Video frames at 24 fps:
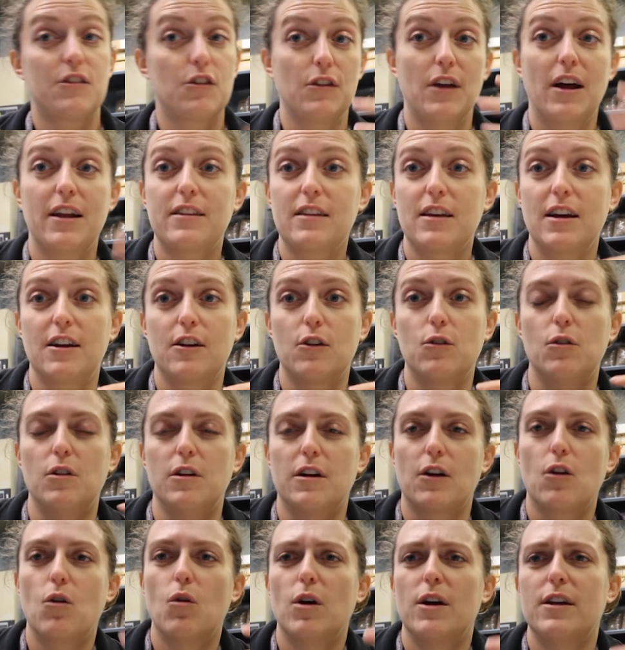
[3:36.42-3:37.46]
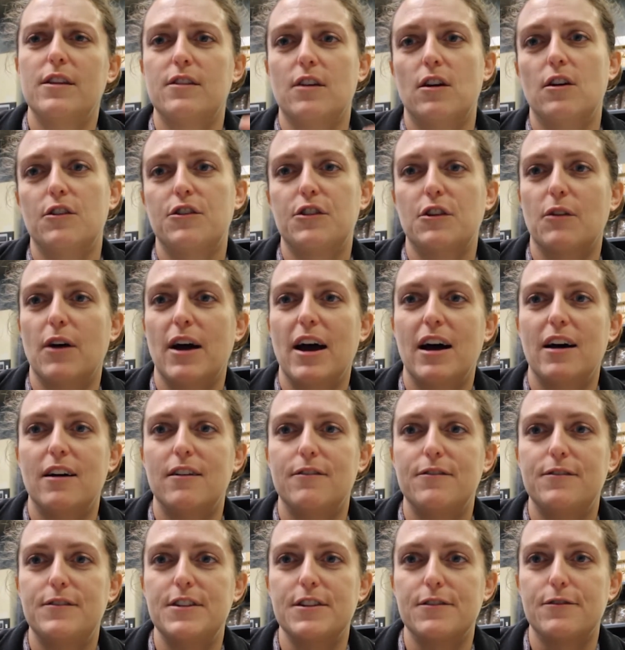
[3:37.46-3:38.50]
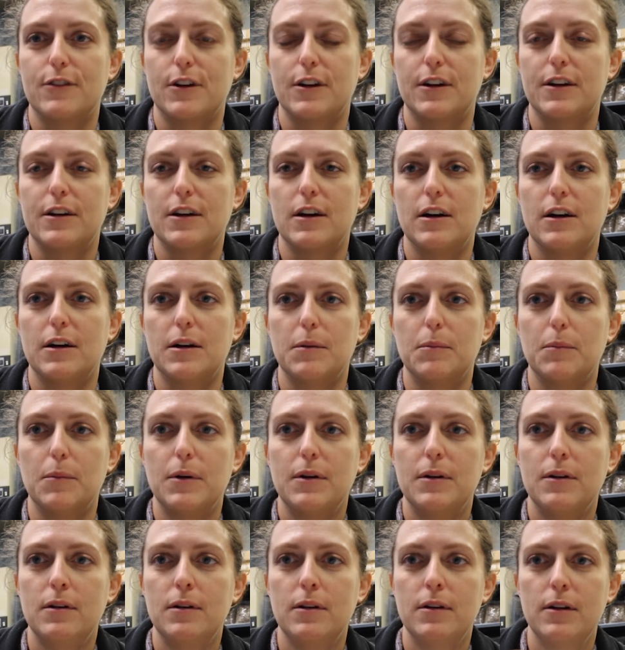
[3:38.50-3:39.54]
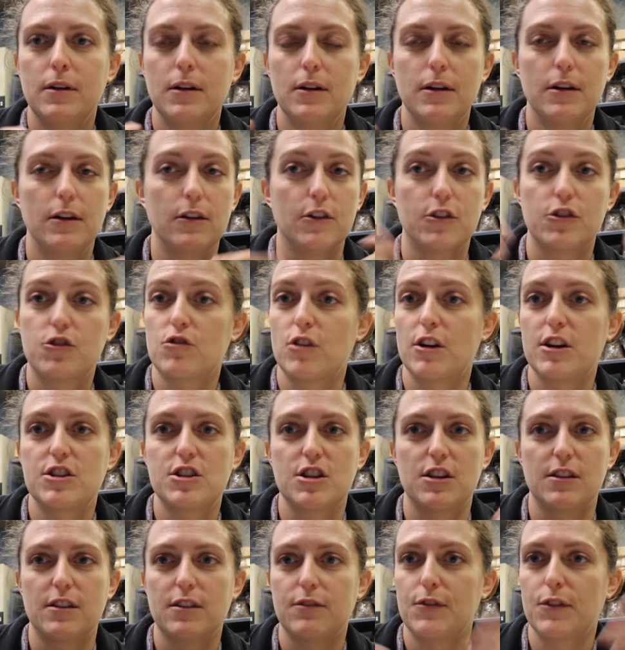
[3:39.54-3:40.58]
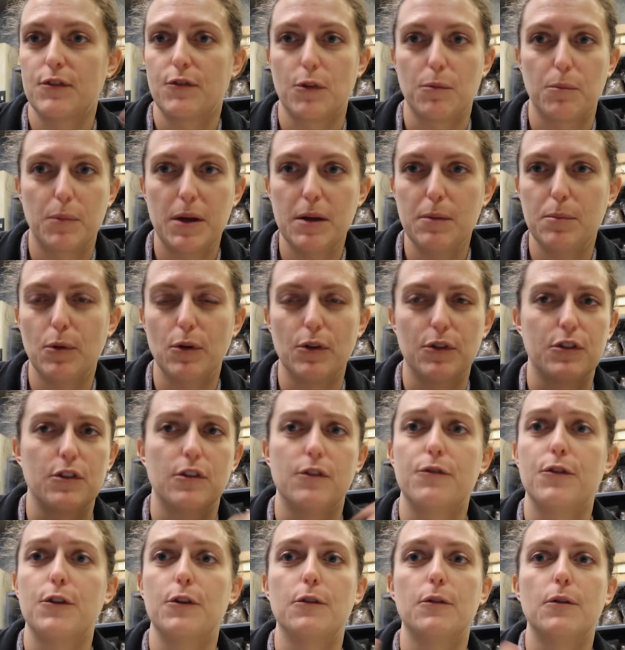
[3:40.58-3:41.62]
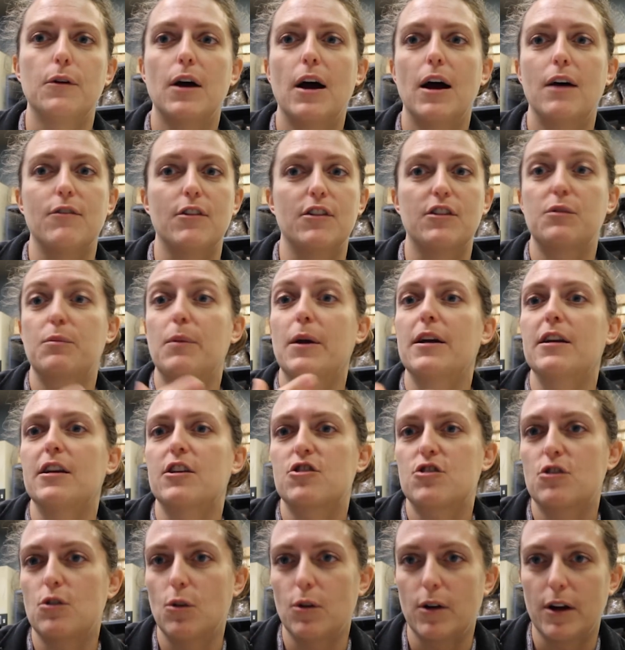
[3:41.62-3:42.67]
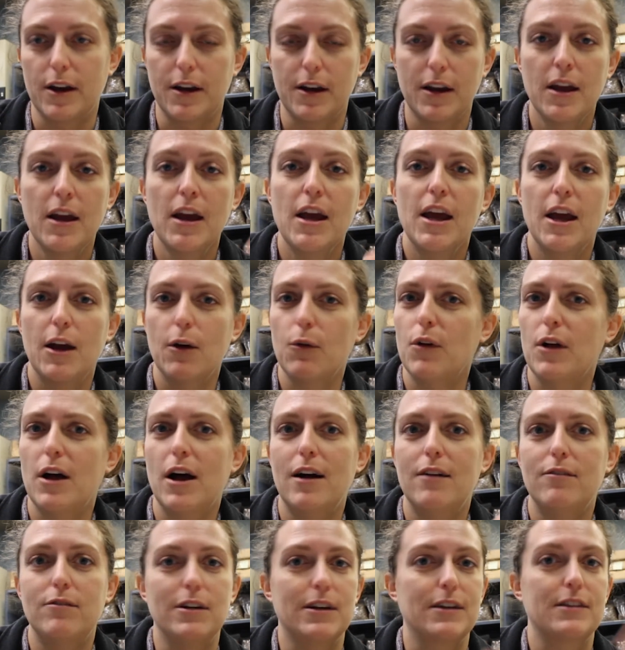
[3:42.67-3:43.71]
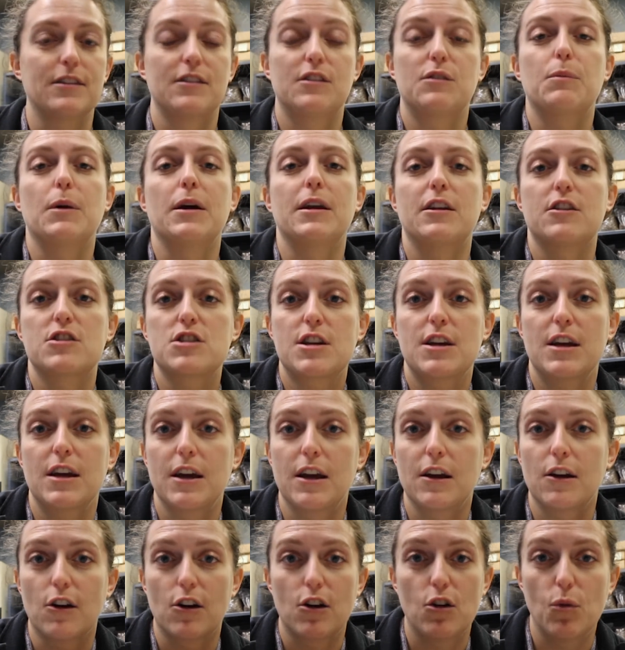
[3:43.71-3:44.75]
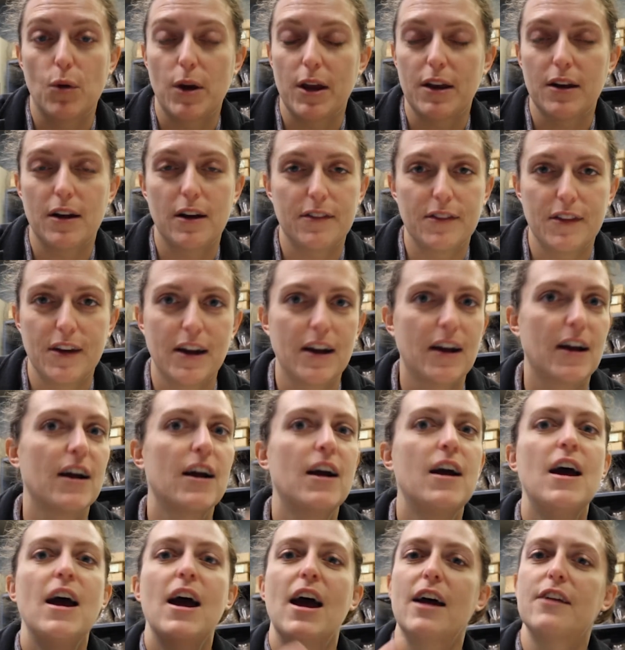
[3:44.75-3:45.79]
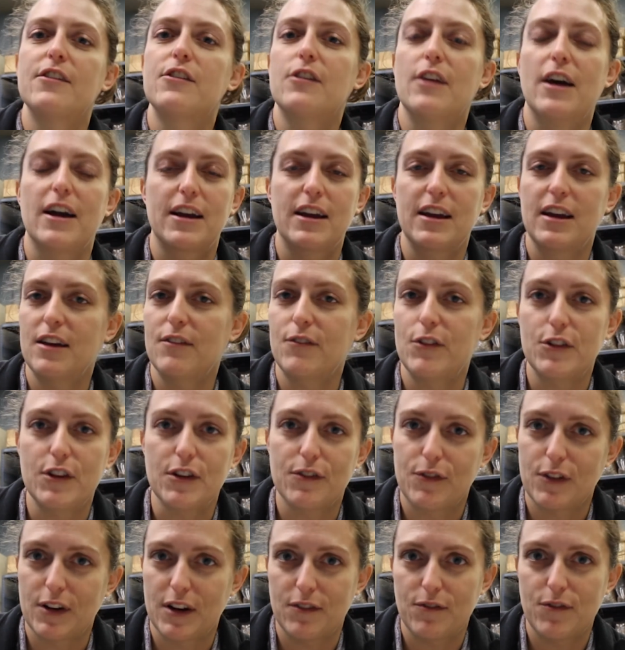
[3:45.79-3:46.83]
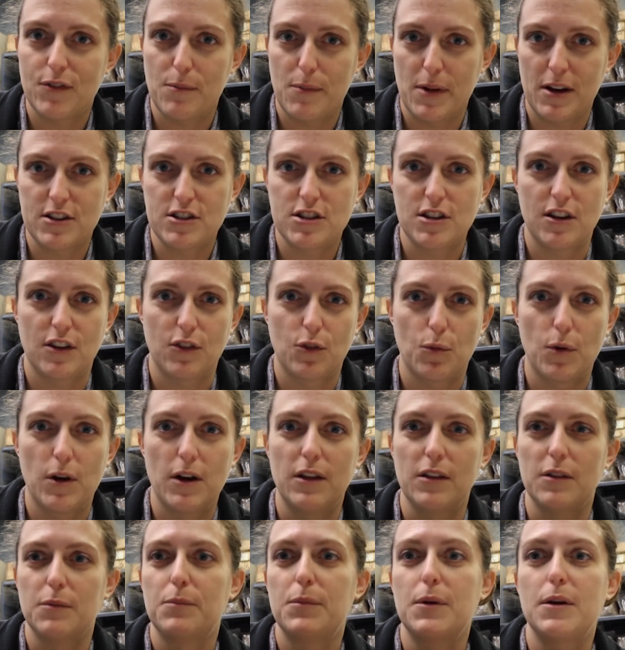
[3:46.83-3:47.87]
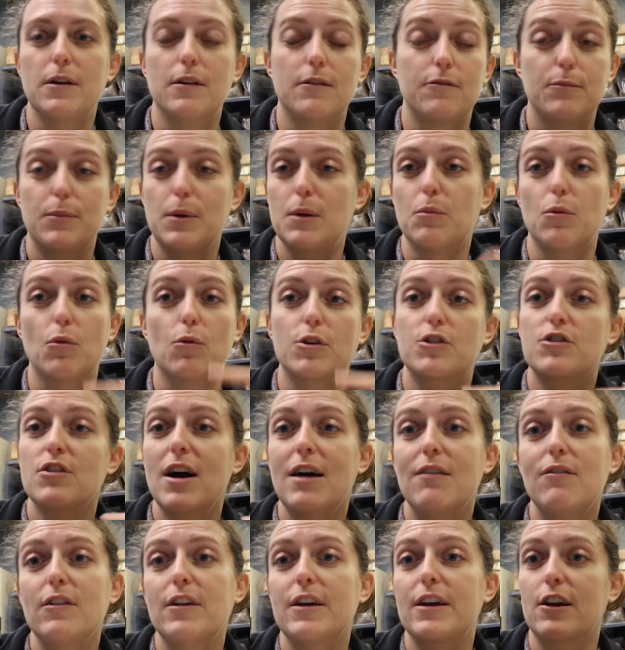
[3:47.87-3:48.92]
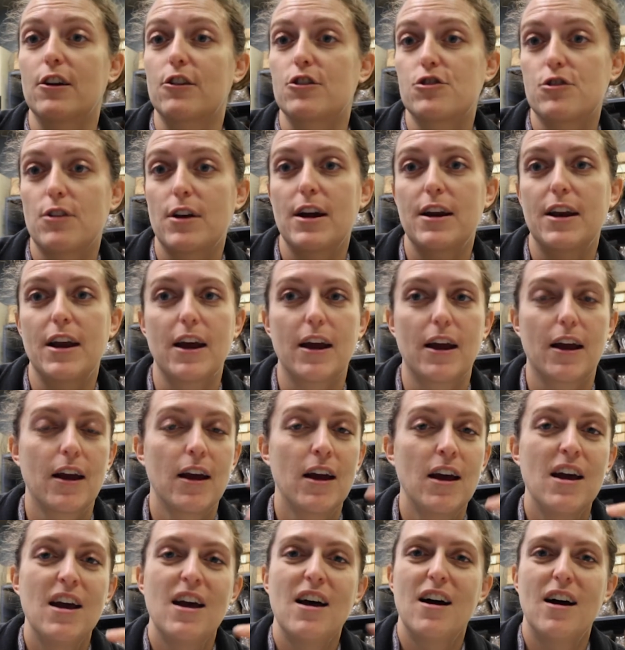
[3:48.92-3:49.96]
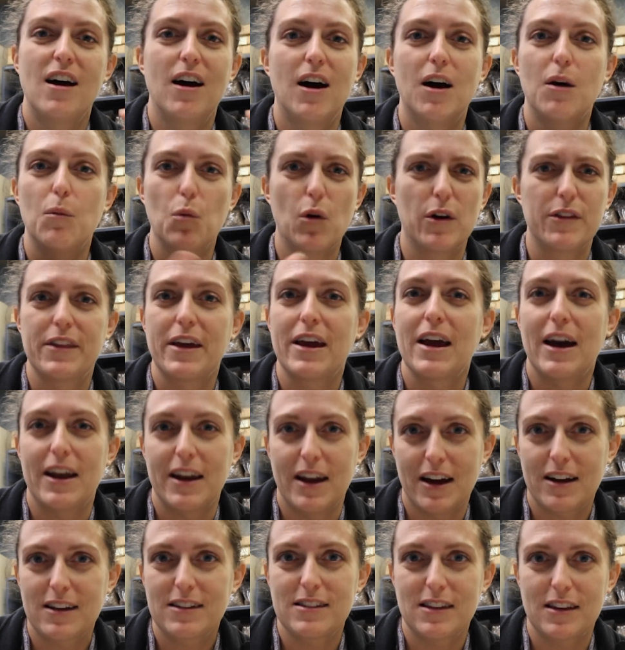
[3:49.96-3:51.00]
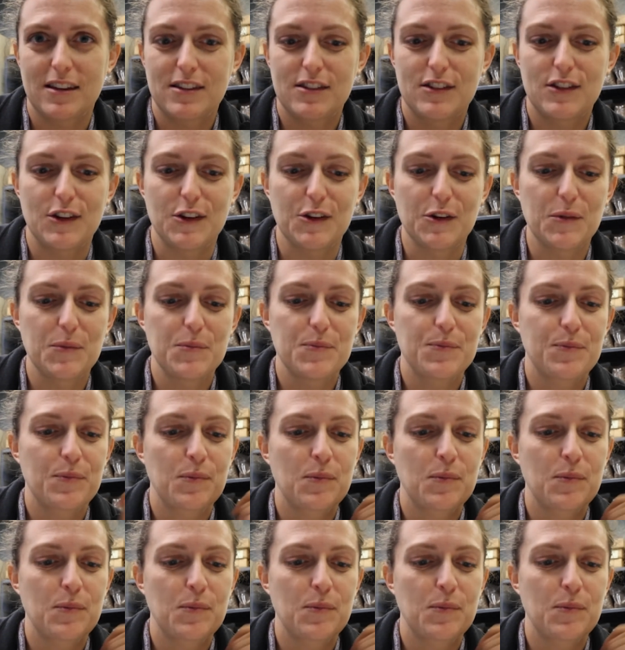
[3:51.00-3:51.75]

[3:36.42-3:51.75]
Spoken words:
so that's kind of cool. And coins also have different illustrations of different people. So if you have a Spanish coin, it will have like the Spanish king or queen on there. And so that can give you different information as well if people were traveling or trading, what they had access to.